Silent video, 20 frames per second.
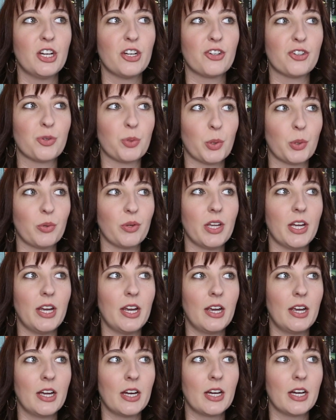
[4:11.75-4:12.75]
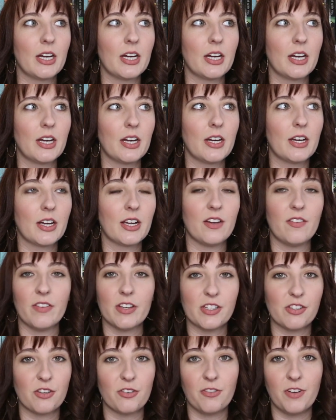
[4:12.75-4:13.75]
truly
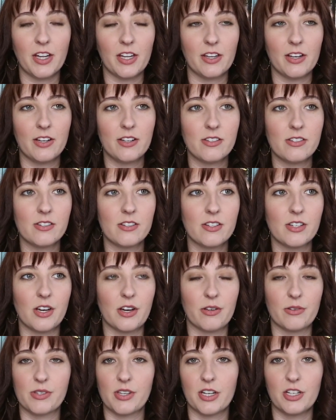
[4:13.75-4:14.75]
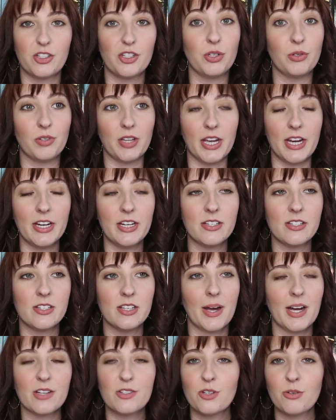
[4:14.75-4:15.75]
confess their feelings until it was like too late.
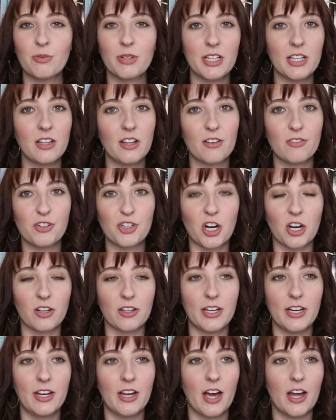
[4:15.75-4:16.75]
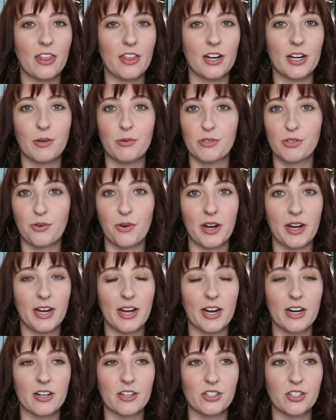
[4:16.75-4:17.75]
I also really loved Charlie. I thought he was a great
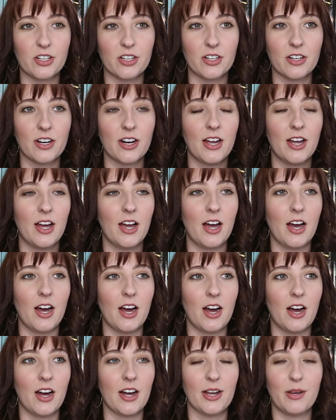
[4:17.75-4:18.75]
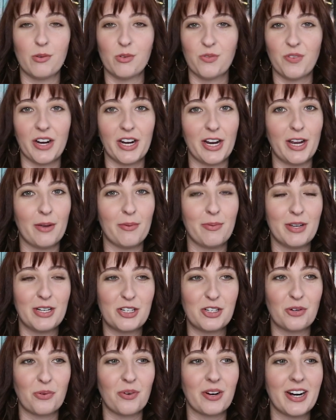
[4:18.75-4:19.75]
character. Uh, he was very
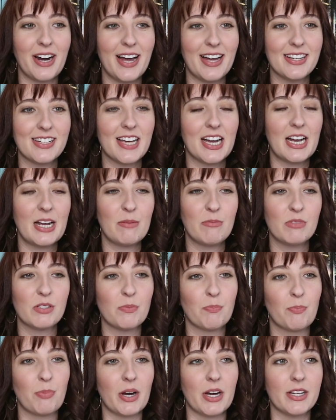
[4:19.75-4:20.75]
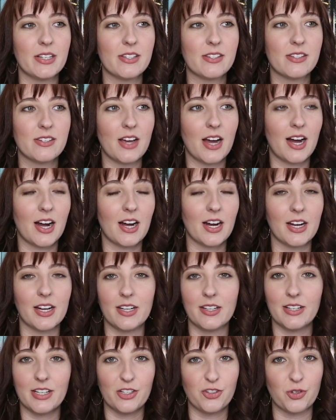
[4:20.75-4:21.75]
immature at times, but
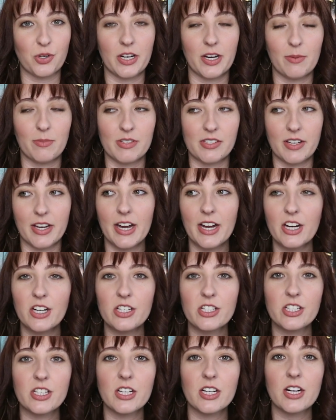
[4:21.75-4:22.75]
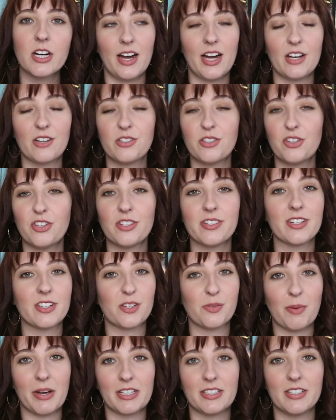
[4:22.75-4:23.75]
I enjoyed him as a character. I also just
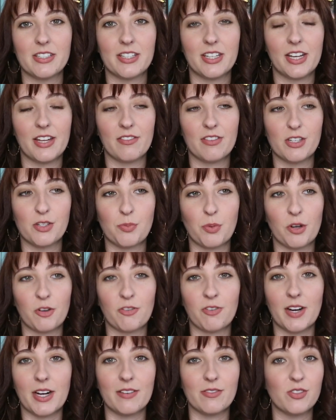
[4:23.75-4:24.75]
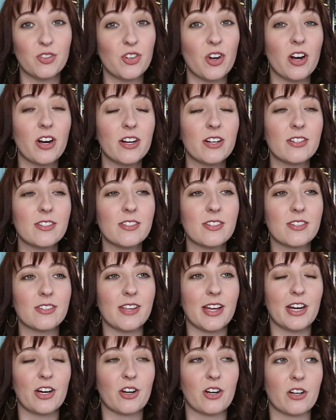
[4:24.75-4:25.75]
expected to get this book five stars because
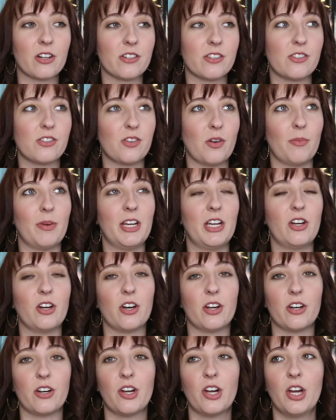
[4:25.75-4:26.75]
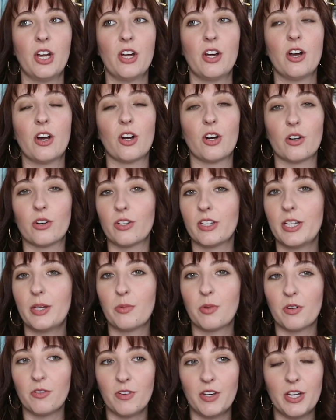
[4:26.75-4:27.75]
I'd heard so many good early
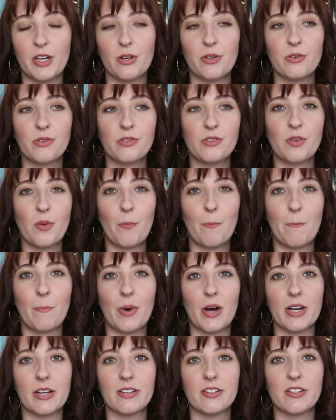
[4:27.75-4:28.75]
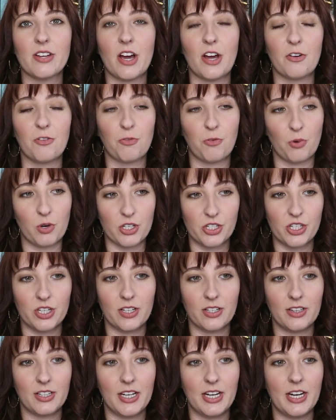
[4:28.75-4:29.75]
reviews, but
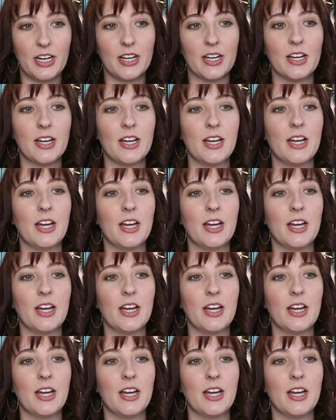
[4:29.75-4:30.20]
unfortunately,